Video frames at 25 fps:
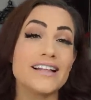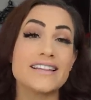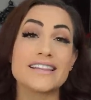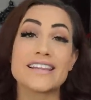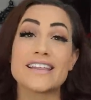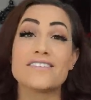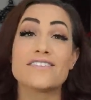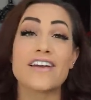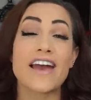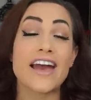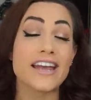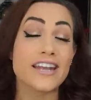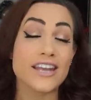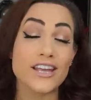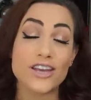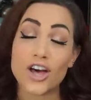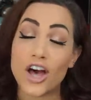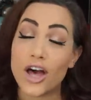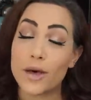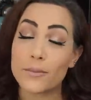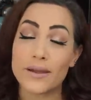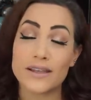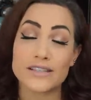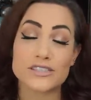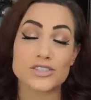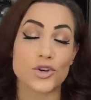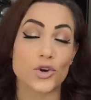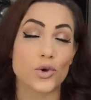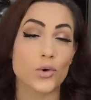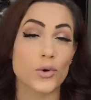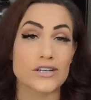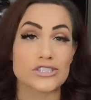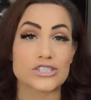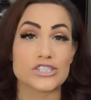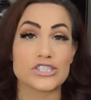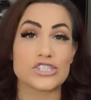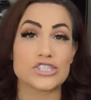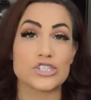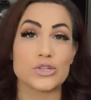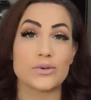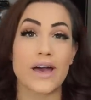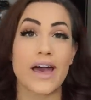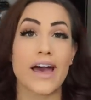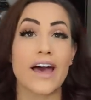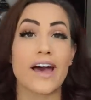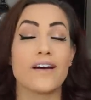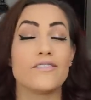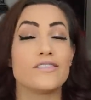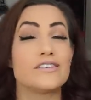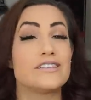Leave any comments or questions you
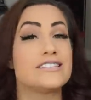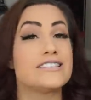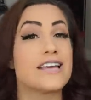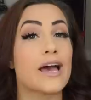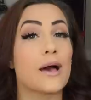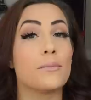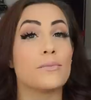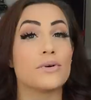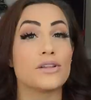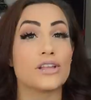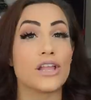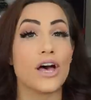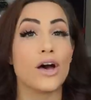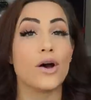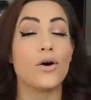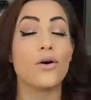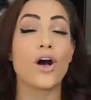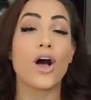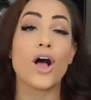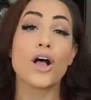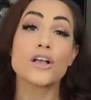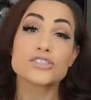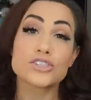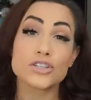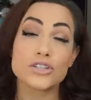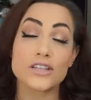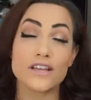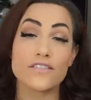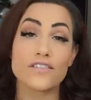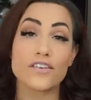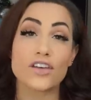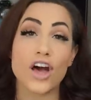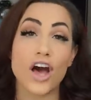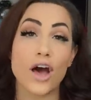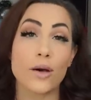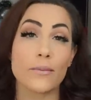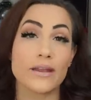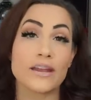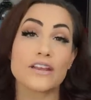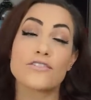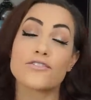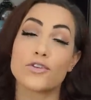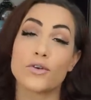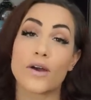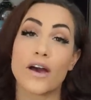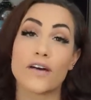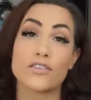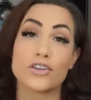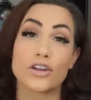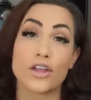have down below. Also leave a comment if
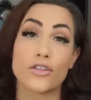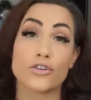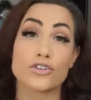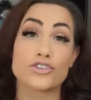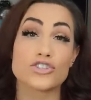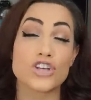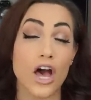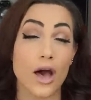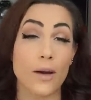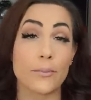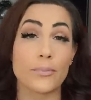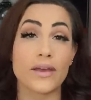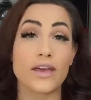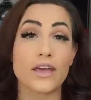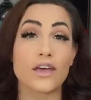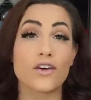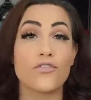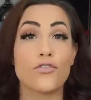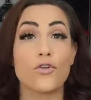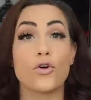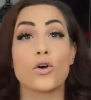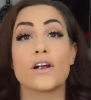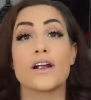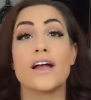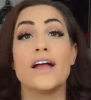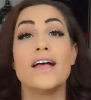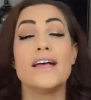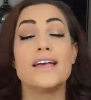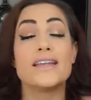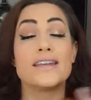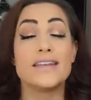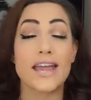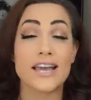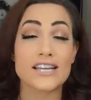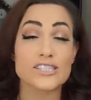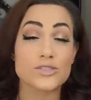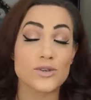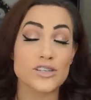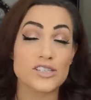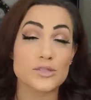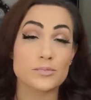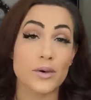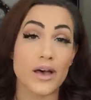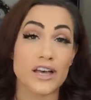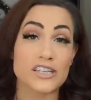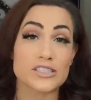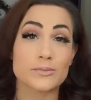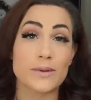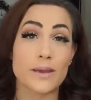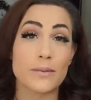you have another topic for next week's
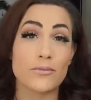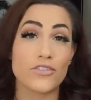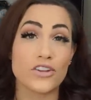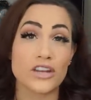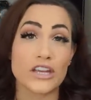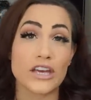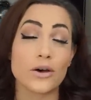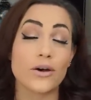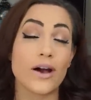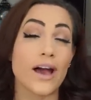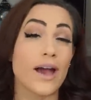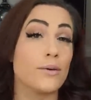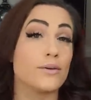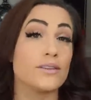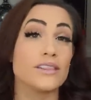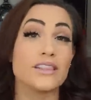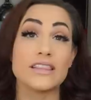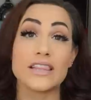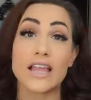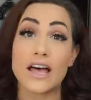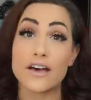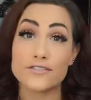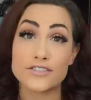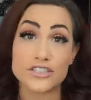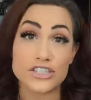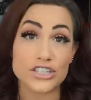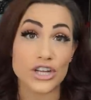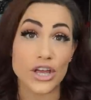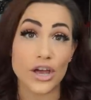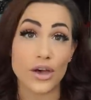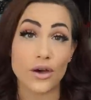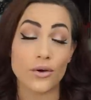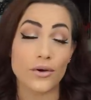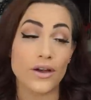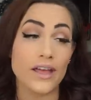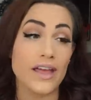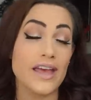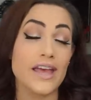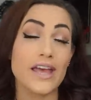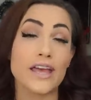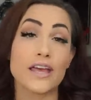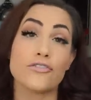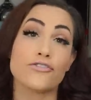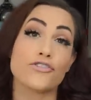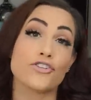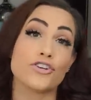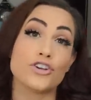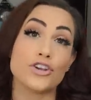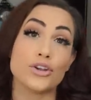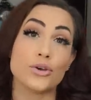Boss Babe video. I would love to know.
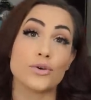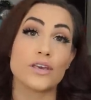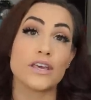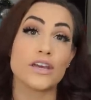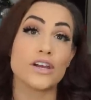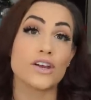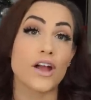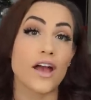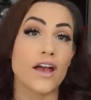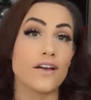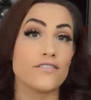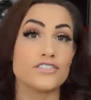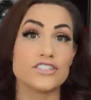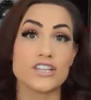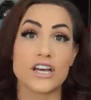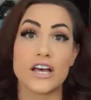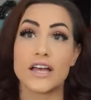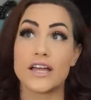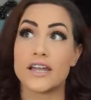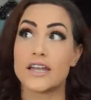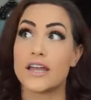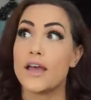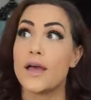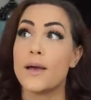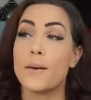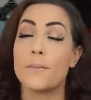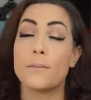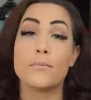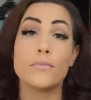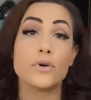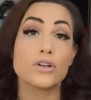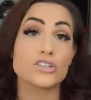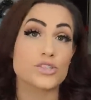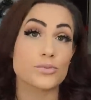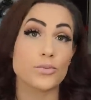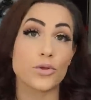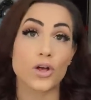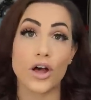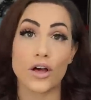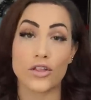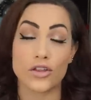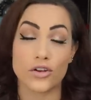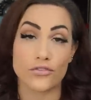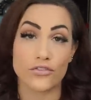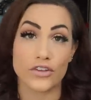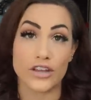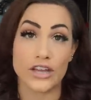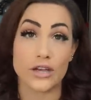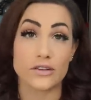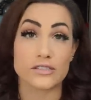If you're new here, I've done multiple
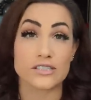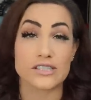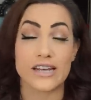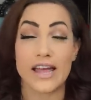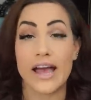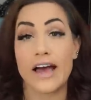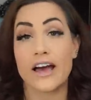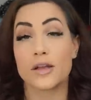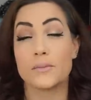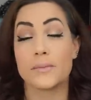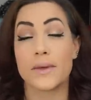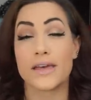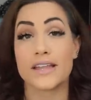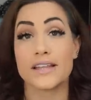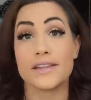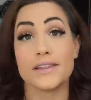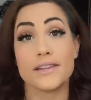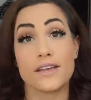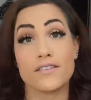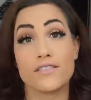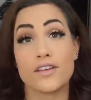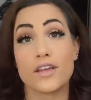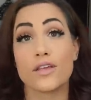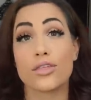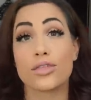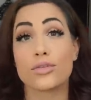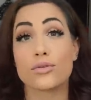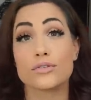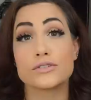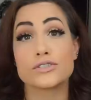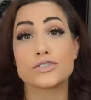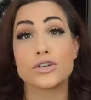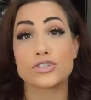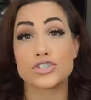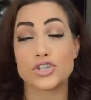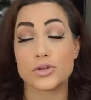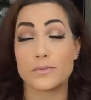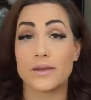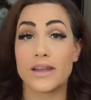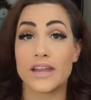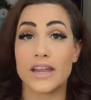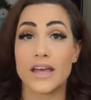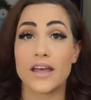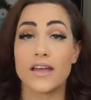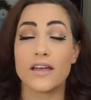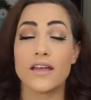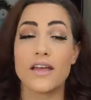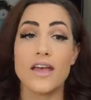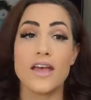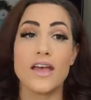other videos on how to make a living through social
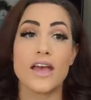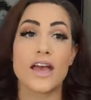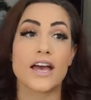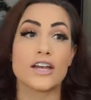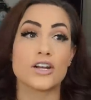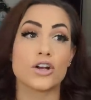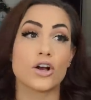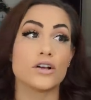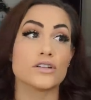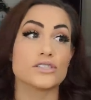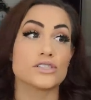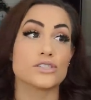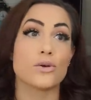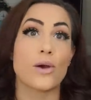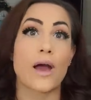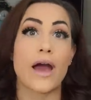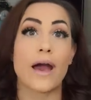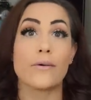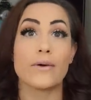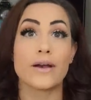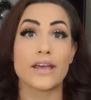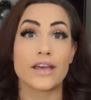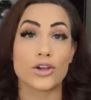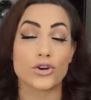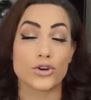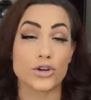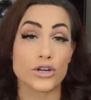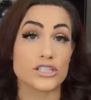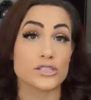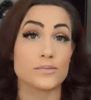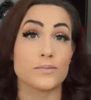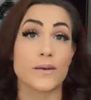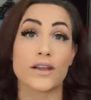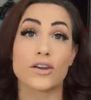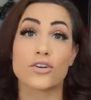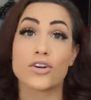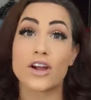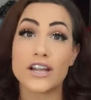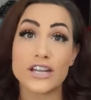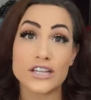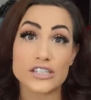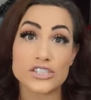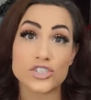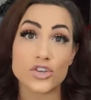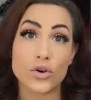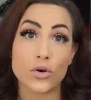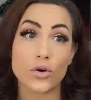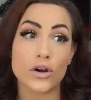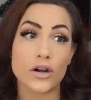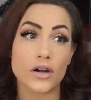media and also how I increase my credit
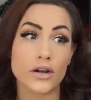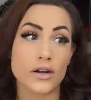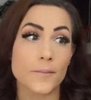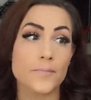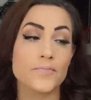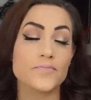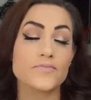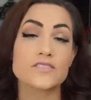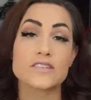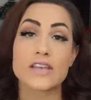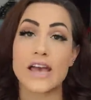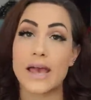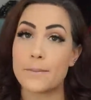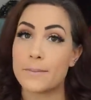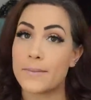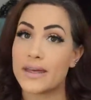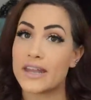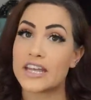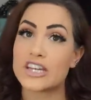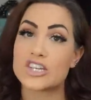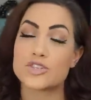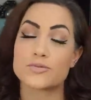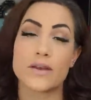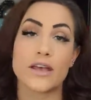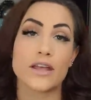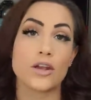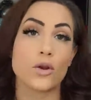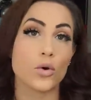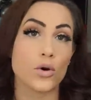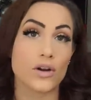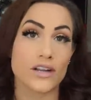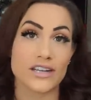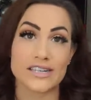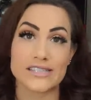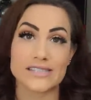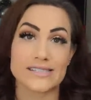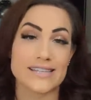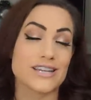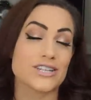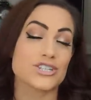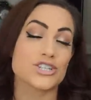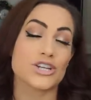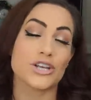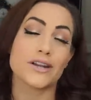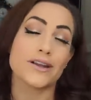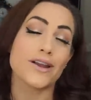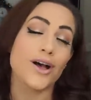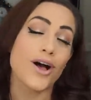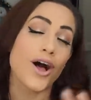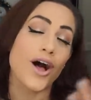score, time management,
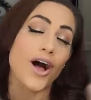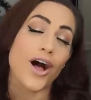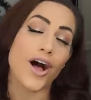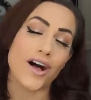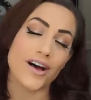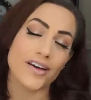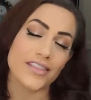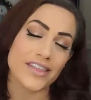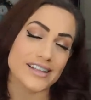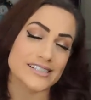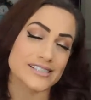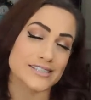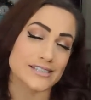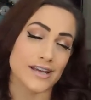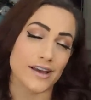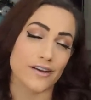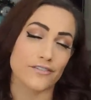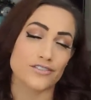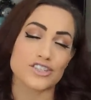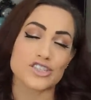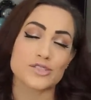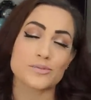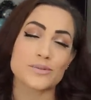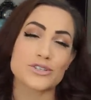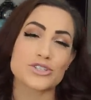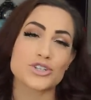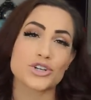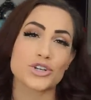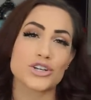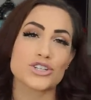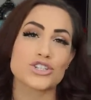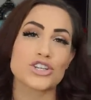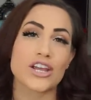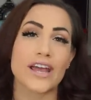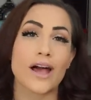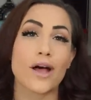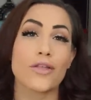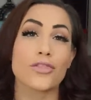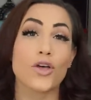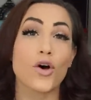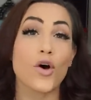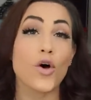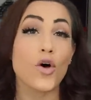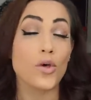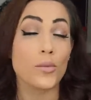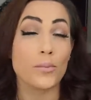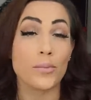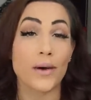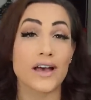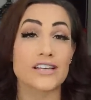organization, all that stuff. Just be sure to check out the
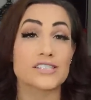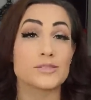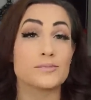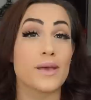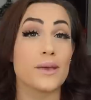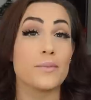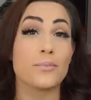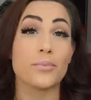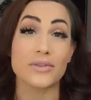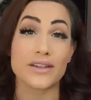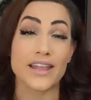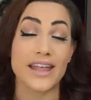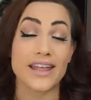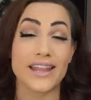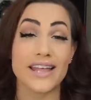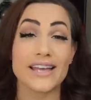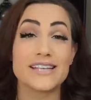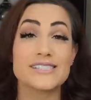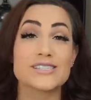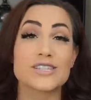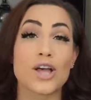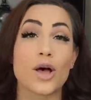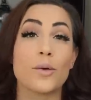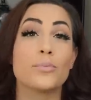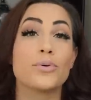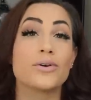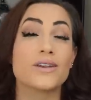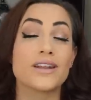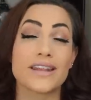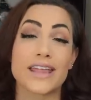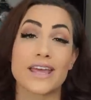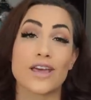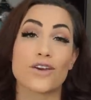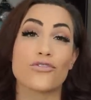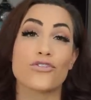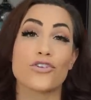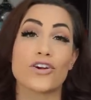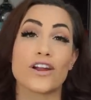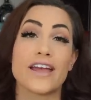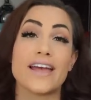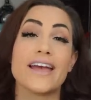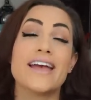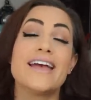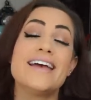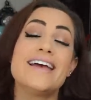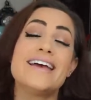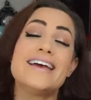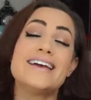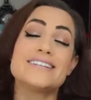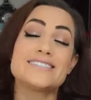whole Boss Babe playlist. I'll put a link for it
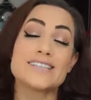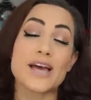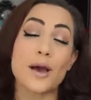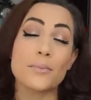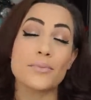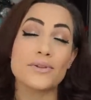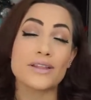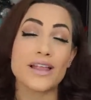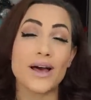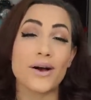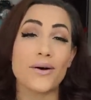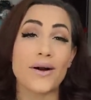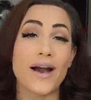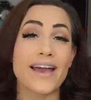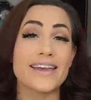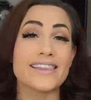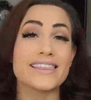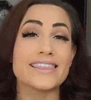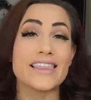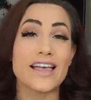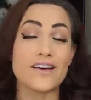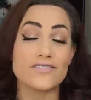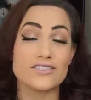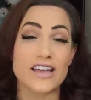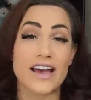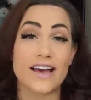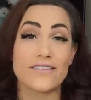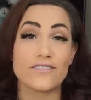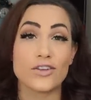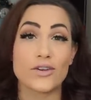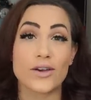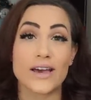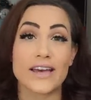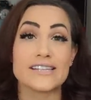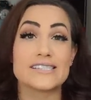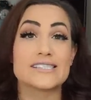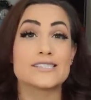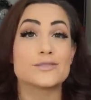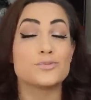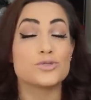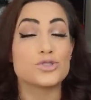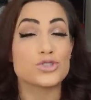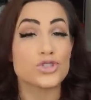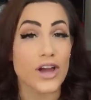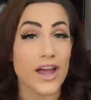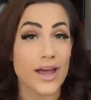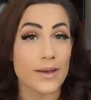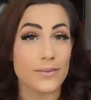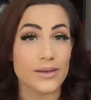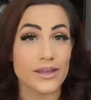down below. I'd love to have you guys
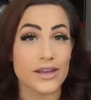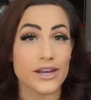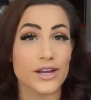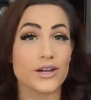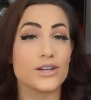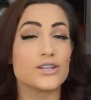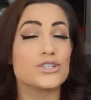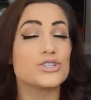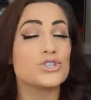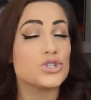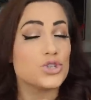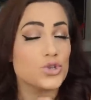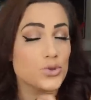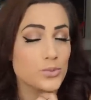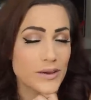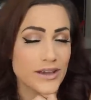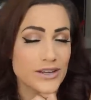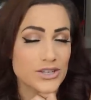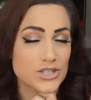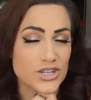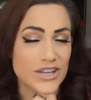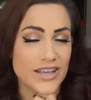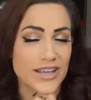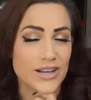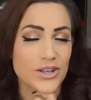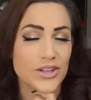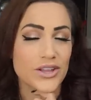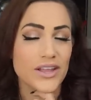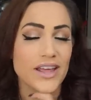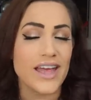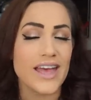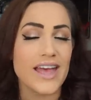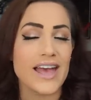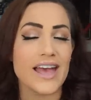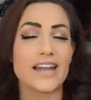subscribe here to my channel.